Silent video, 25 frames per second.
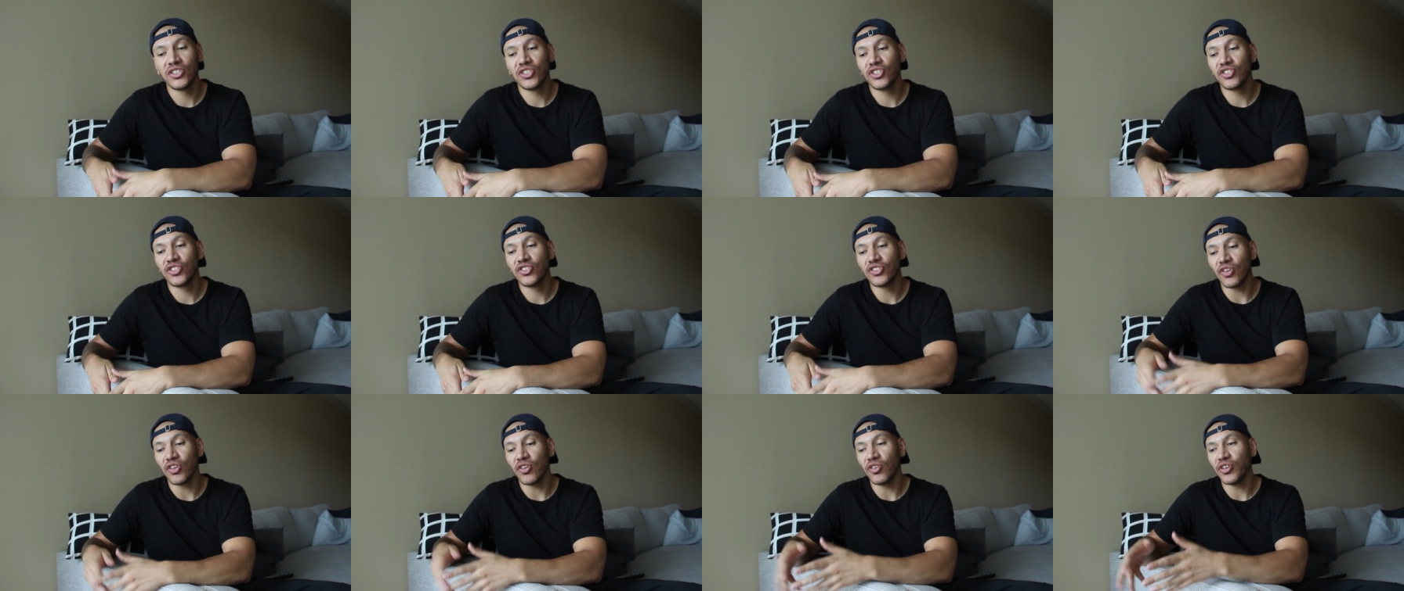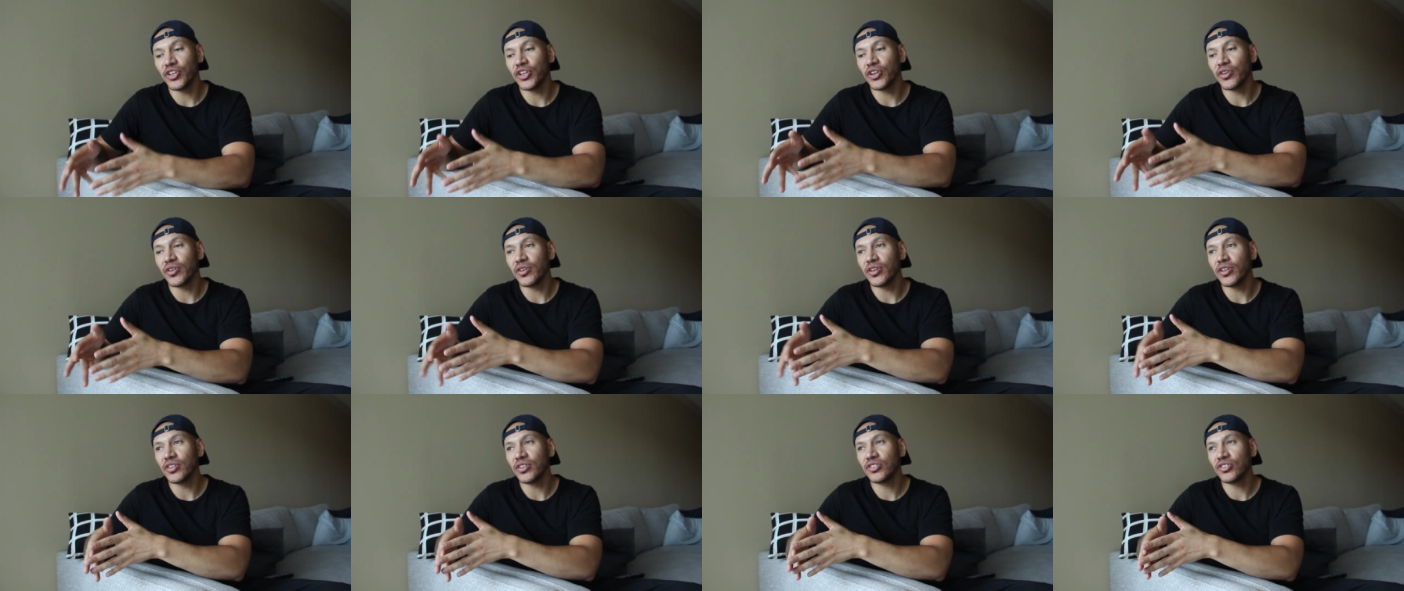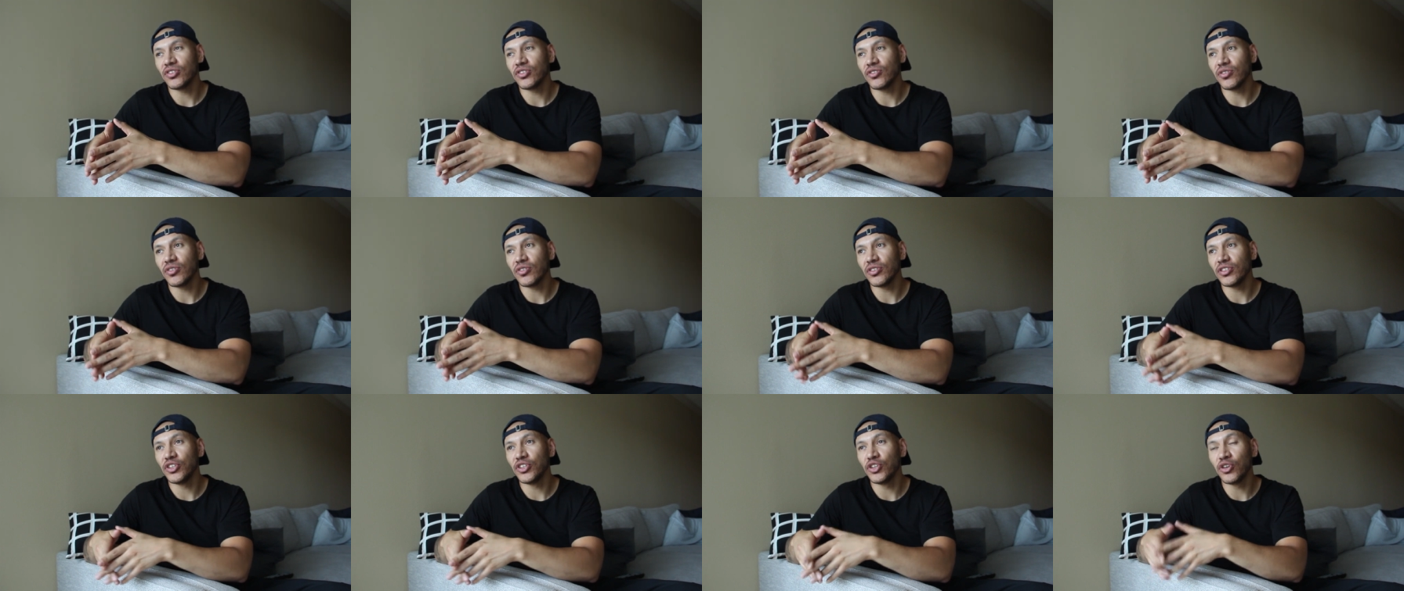so you're
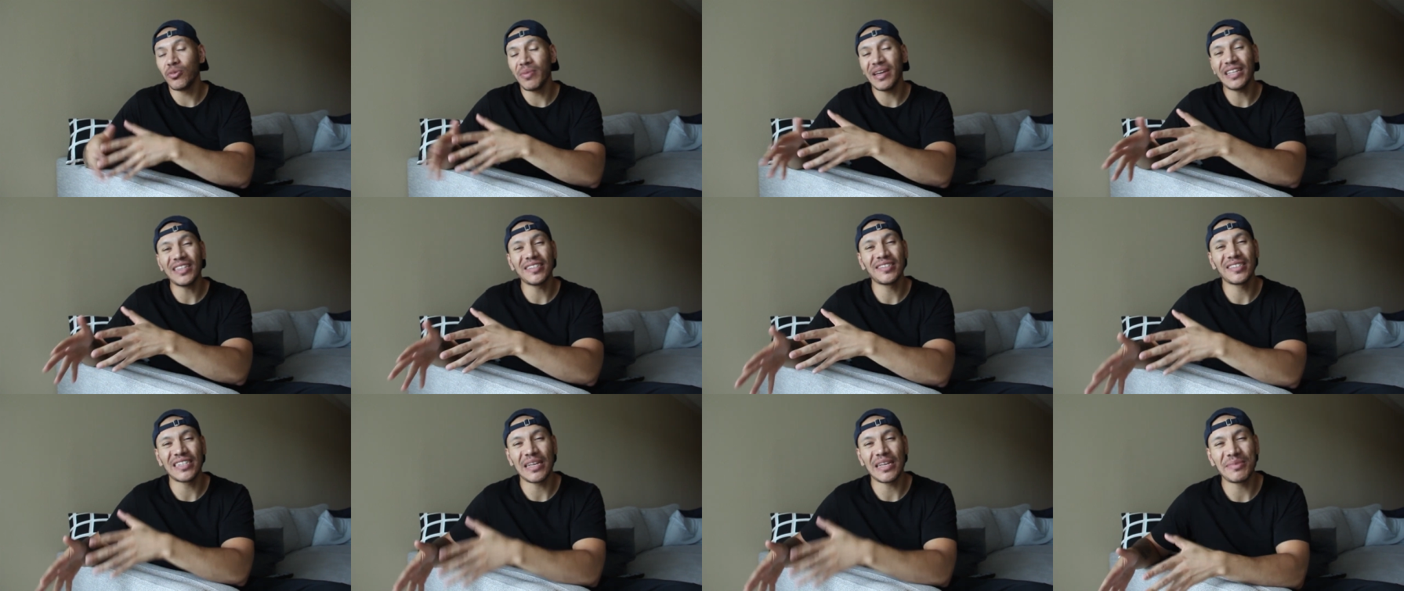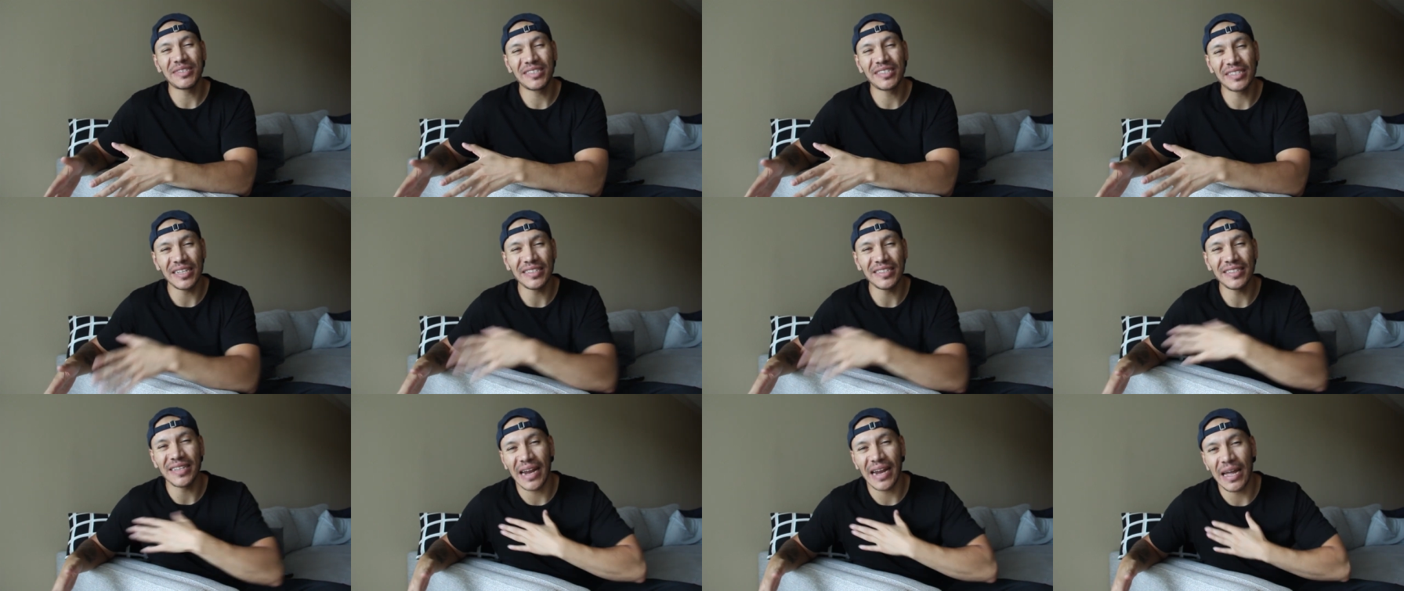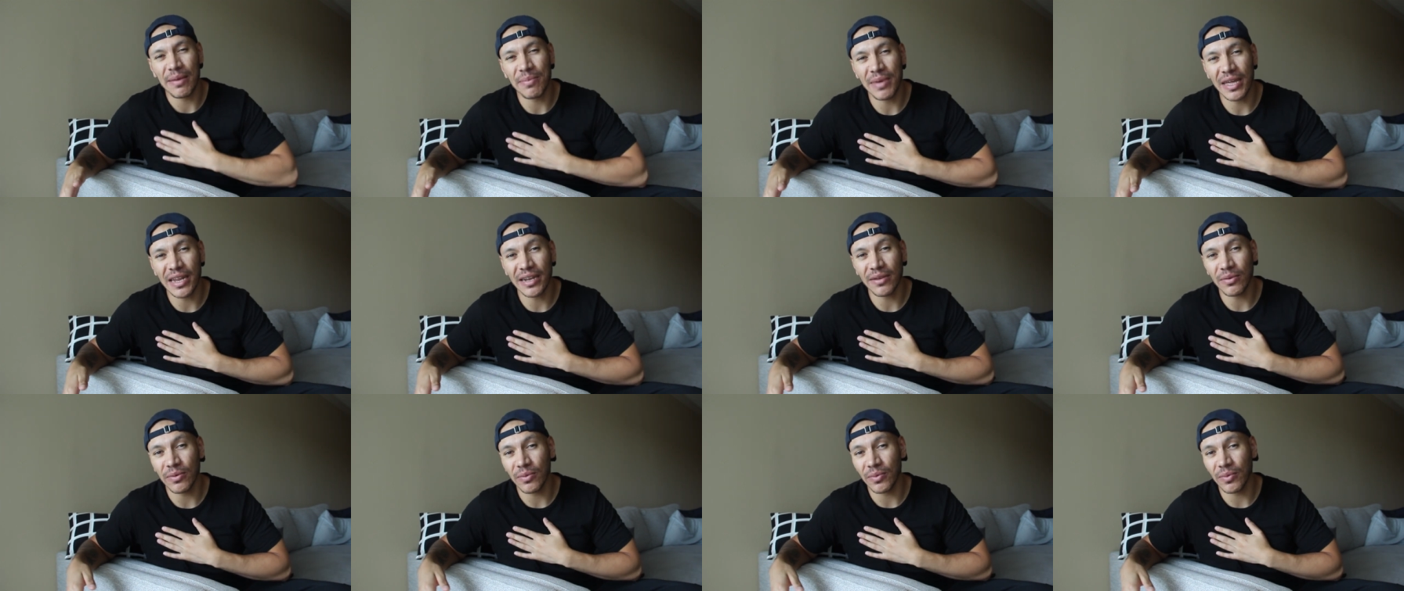so you don't make the same mistakes that I
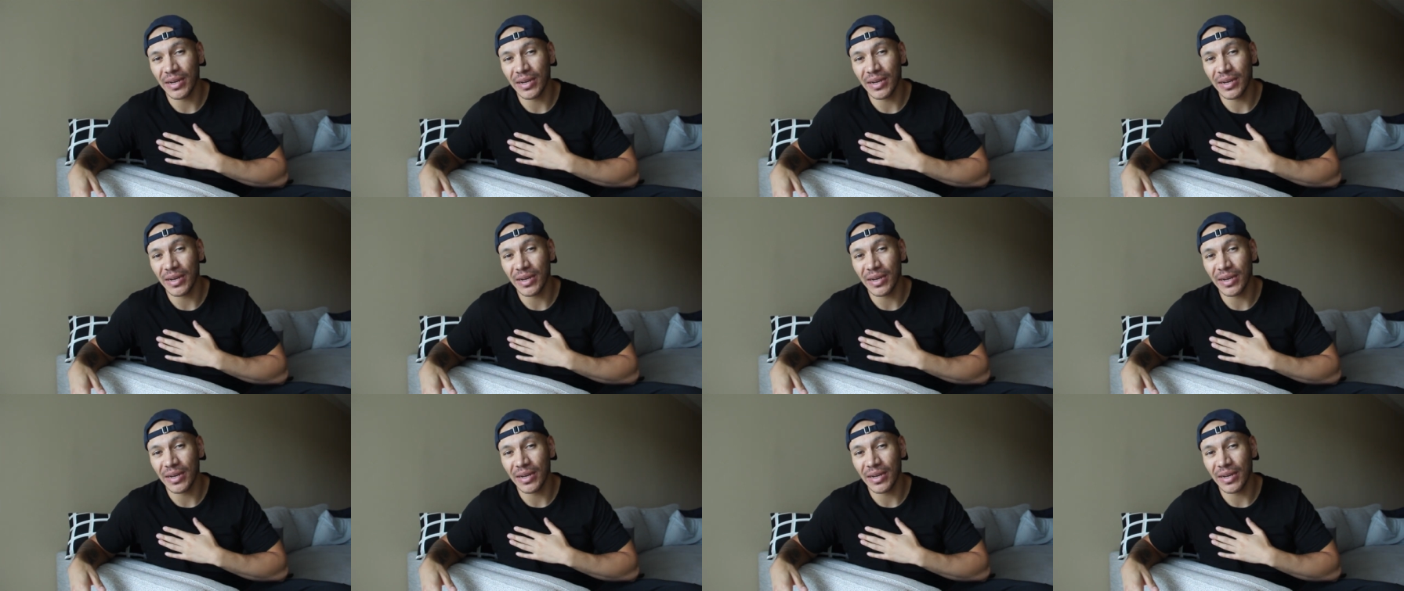made